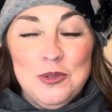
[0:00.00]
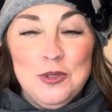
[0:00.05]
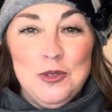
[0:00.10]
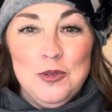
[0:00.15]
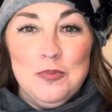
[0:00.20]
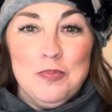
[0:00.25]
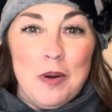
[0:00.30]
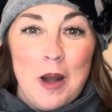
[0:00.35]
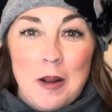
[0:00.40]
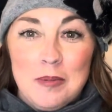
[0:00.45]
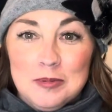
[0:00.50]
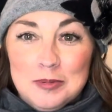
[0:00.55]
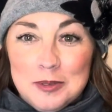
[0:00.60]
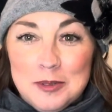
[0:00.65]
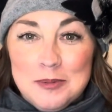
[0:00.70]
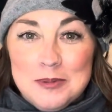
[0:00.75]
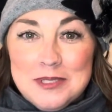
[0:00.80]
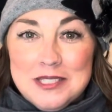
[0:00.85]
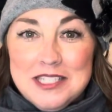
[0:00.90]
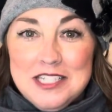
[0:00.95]
You probably
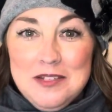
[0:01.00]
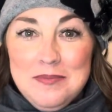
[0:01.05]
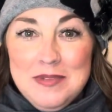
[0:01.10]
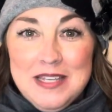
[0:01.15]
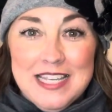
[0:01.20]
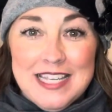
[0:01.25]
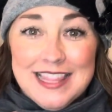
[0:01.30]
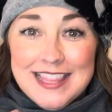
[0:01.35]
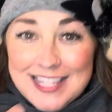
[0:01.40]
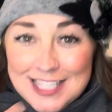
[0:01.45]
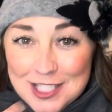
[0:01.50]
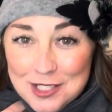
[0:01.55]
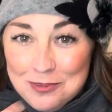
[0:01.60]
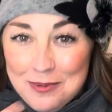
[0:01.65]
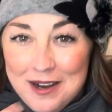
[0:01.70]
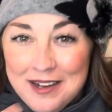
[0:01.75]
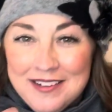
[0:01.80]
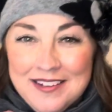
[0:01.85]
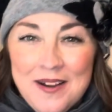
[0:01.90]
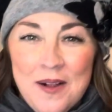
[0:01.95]
will see me in this
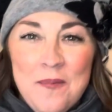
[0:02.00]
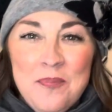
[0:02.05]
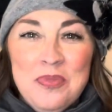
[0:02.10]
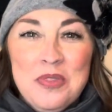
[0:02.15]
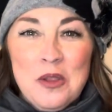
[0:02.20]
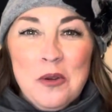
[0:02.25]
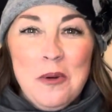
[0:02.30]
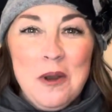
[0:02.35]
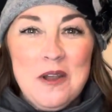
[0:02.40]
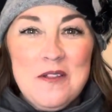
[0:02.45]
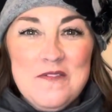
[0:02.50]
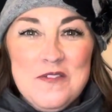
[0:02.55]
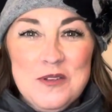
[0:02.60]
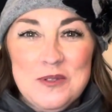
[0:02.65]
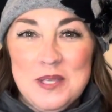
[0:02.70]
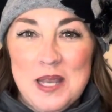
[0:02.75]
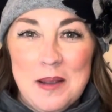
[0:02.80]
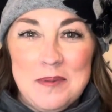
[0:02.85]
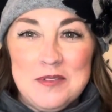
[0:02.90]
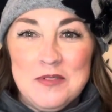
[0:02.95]
one quite a few
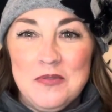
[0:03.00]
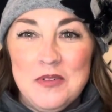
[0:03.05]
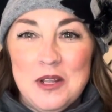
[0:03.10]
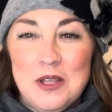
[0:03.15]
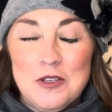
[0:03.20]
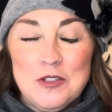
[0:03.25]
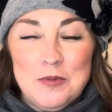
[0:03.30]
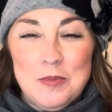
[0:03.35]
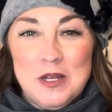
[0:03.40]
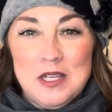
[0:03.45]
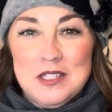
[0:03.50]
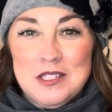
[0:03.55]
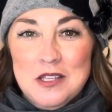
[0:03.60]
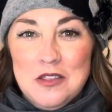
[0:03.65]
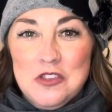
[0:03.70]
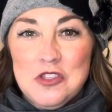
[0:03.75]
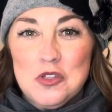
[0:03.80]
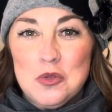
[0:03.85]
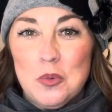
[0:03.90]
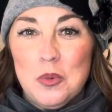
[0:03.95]
times in videos because
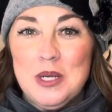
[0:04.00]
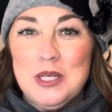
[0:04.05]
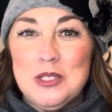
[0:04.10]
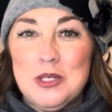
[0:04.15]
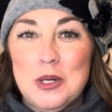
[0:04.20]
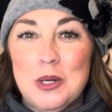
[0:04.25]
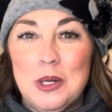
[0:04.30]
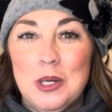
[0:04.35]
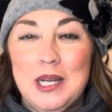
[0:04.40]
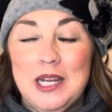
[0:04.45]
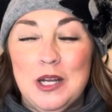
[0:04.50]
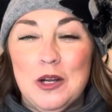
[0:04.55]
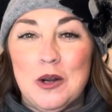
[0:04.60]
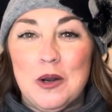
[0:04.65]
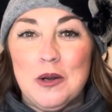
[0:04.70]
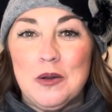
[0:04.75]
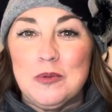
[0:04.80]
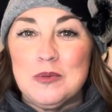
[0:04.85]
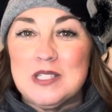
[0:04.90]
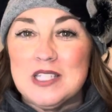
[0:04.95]
it's the winter here
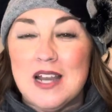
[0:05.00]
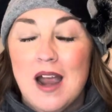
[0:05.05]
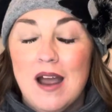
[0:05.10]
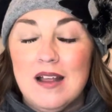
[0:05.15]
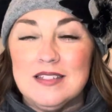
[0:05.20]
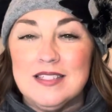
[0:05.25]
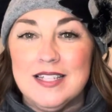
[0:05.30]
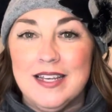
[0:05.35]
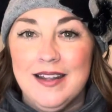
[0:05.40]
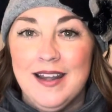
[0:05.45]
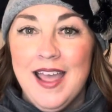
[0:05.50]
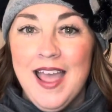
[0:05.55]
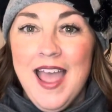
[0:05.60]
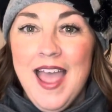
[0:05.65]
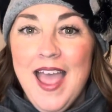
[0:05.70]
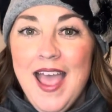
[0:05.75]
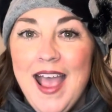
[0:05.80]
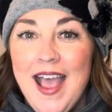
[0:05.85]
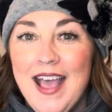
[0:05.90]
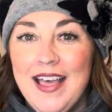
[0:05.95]
in Wisconsin
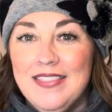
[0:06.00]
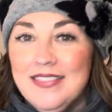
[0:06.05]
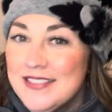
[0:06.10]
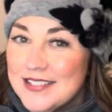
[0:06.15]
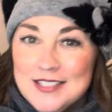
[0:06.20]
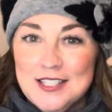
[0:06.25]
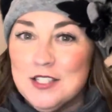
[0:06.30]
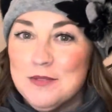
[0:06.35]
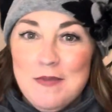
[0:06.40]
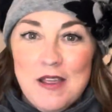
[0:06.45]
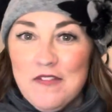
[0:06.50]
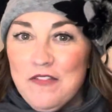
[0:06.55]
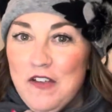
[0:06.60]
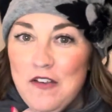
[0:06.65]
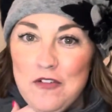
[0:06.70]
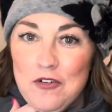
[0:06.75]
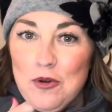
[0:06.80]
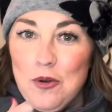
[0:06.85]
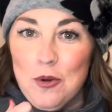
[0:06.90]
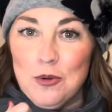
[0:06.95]
and this is my
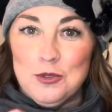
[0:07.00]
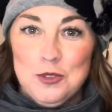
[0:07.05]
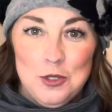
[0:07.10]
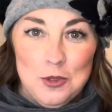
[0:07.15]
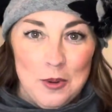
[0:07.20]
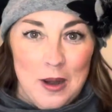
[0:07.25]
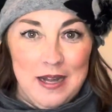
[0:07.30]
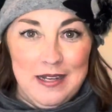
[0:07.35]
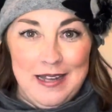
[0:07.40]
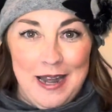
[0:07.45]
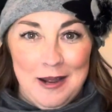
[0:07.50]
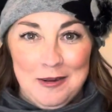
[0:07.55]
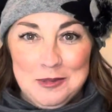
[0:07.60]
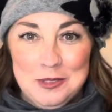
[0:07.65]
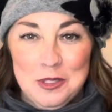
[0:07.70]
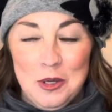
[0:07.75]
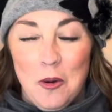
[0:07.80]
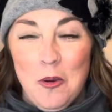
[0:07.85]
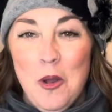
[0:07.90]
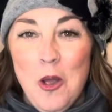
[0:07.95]
favorite go-to right now.
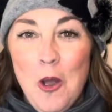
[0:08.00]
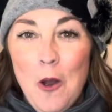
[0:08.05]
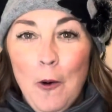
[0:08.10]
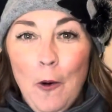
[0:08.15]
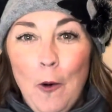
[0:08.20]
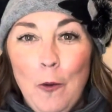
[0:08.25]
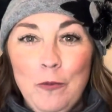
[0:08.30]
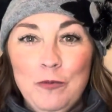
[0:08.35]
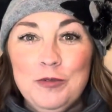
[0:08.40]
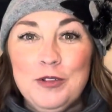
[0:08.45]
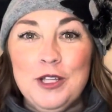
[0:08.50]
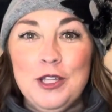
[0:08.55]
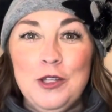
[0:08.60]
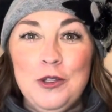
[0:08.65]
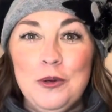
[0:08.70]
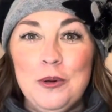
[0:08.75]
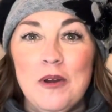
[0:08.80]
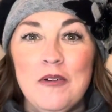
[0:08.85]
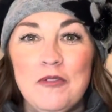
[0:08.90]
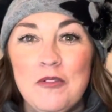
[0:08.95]
So hopefully
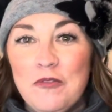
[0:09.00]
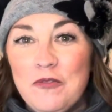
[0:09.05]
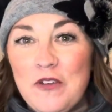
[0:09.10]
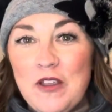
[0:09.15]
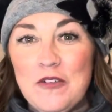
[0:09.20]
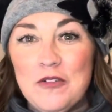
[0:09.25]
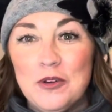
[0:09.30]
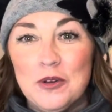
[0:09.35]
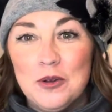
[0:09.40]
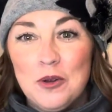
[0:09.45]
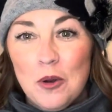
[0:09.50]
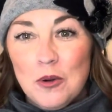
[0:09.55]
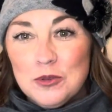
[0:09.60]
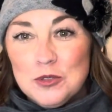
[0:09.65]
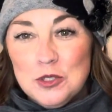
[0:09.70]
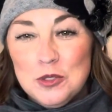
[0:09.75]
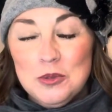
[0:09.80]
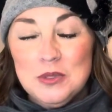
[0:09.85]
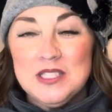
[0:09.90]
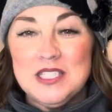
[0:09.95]
you have a favorite
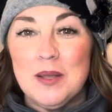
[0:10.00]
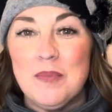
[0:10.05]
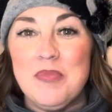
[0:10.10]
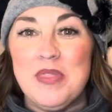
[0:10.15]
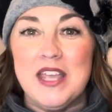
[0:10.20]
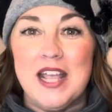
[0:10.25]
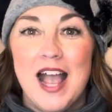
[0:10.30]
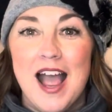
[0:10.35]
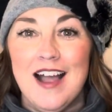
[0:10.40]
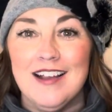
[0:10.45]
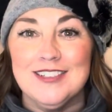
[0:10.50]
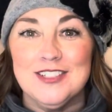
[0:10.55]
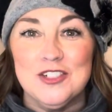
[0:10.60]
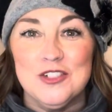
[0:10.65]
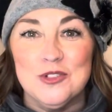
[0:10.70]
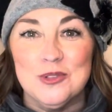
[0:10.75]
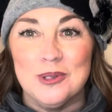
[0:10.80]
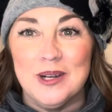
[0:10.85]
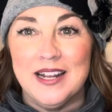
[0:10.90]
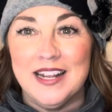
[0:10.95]
go-to and something hot to
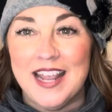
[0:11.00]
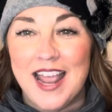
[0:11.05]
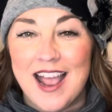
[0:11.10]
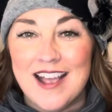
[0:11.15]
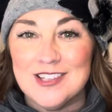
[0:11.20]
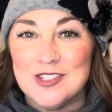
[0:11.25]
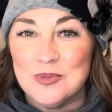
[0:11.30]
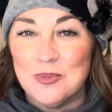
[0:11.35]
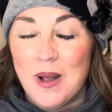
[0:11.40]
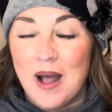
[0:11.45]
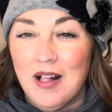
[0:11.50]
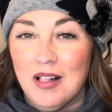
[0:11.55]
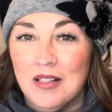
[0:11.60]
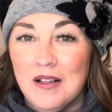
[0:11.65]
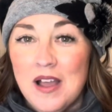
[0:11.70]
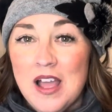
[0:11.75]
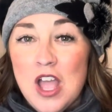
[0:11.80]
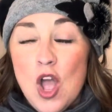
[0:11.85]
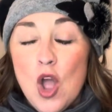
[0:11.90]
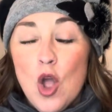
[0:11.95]
drink as well
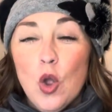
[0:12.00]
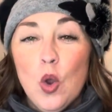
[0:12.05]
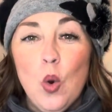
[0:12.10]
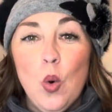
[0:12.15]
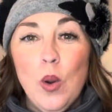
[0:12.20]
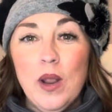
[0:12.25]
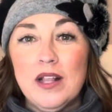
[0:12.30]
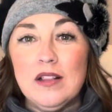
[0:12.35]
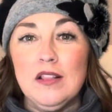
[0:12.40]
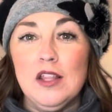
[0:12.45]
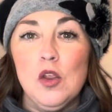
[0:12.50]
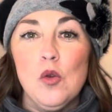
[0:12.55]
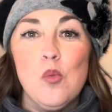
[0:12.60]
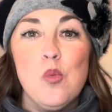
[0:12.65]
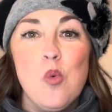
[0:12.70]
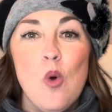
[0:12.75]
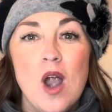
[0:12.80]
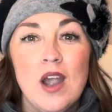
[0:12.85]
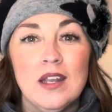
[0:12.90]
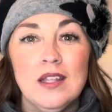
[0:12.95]
quickly
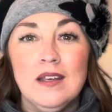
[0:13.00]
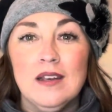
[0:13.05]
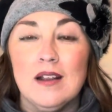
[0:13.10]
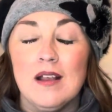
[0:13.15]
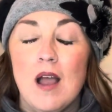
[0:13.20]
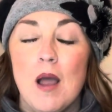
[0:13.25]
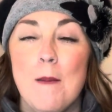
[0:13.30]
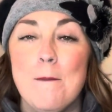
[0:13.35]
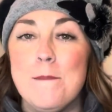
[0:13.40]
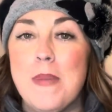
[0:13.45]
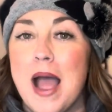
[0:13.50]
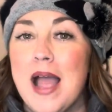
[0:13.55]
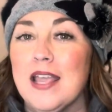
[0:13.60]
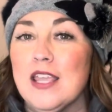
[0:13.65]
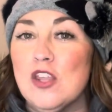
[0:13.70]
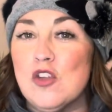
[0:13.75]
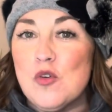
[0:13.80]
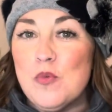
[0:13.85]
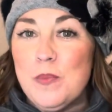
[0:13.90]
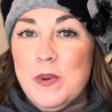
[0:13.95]
wanted to come by
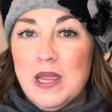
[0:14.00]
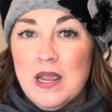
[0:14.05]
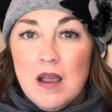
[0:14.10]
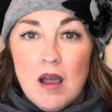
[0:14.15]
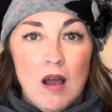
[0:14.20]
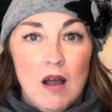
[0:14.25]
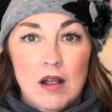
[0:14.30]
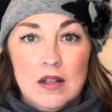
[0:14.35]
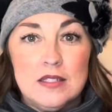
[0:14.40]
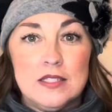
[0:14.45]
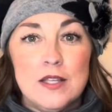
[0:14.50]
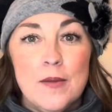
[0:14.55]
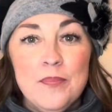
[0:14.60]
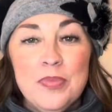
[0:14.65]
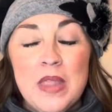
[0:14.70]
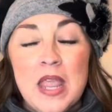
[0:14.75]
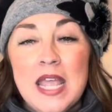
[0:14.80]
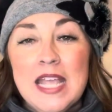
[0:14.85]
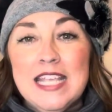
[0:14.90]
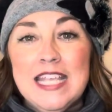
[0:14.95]
you because
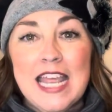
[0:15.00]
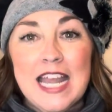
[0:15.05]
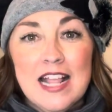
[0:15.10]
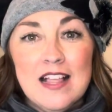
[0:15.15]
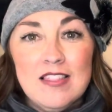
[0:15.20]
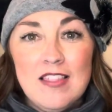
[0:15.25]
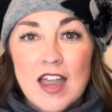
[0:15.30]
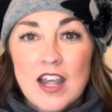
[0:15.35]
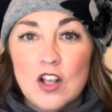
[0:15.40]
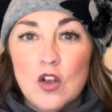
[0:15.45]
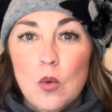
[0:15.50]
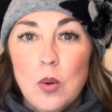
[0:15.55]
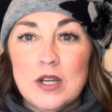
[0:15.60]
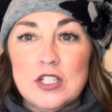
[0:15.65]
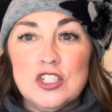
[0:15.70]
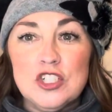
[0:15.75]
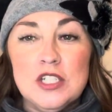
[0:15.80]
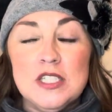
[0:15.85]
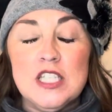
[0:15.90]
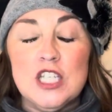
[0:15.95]
getting a lot of
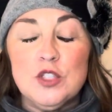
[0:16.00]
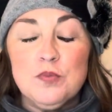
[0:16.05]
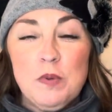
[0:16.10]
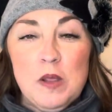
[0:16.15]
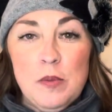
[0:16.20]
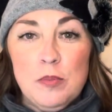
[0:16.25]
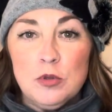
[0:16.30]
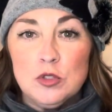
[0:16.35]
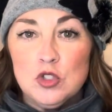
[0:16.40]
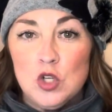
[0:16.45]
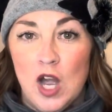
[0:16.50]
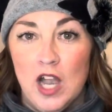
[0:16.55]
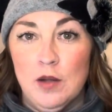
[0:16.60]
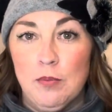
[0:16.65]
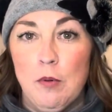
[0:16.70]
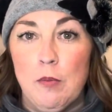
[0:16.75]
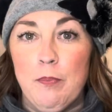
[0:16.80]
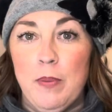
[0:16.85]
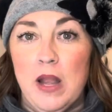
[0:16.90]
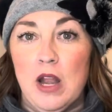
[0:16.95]
questions as people try to
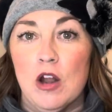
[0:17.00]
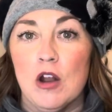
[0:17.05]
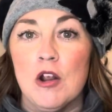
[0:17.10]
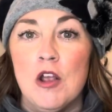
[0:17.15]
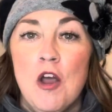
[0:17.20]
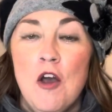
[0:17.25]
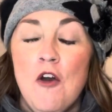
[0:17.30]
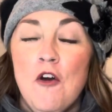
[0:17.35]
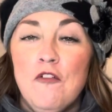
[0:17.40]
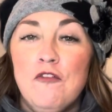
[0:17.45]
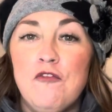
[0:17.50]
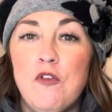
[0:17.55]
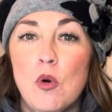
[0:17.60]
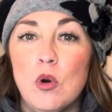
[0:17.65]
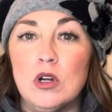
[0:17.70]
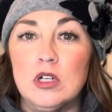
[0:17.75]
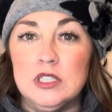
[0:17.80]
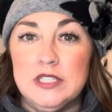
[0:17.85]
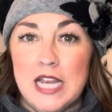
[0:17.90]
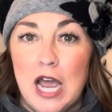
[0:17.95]
prepare
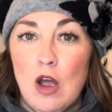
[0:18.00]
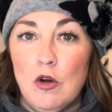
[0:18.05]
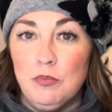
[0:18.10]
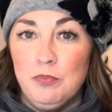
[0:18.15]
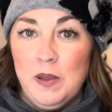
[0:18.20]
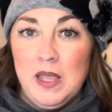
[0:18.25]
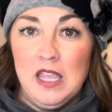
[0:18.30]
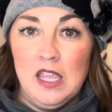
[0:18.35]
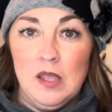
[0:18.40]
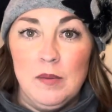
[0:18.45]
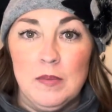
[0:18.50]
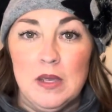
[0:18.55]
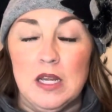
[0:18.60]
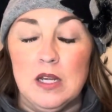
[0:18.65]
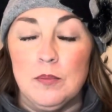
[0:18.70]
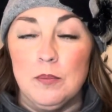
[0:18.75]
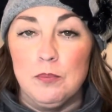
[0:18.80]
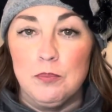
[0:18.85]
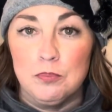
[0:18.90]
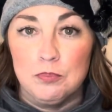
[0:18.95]
for down
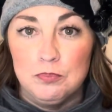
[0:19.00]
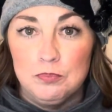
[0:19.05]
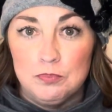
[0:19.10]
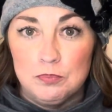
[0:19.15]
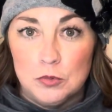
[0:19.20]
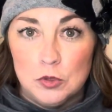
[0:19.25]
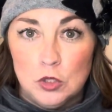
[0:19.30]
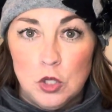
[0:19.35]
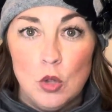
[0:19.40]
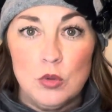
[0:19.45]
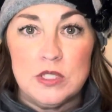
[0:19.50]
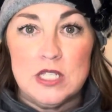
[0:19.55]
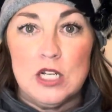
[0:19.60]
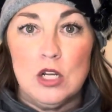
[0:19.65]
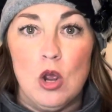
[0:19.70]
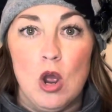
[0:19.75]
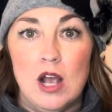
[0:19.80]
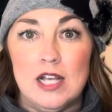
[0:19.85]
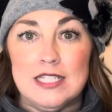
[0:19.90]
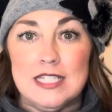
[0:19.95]
payment, closing
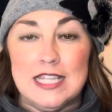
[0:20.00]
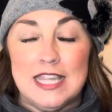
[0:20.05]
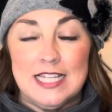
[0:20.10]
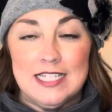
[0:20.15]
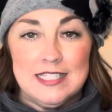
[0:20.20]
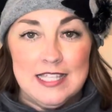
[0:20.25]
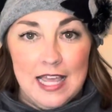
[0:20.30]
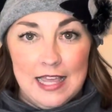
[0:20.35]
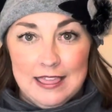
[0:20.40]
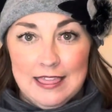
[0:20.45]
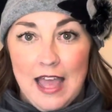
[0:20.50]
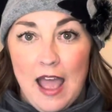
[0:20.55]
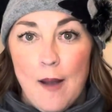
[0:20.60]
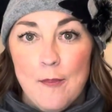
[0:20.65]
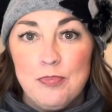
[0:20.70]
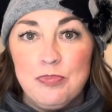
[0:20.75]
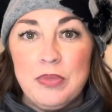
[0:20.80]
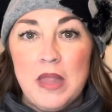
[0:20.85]
costs, things like that.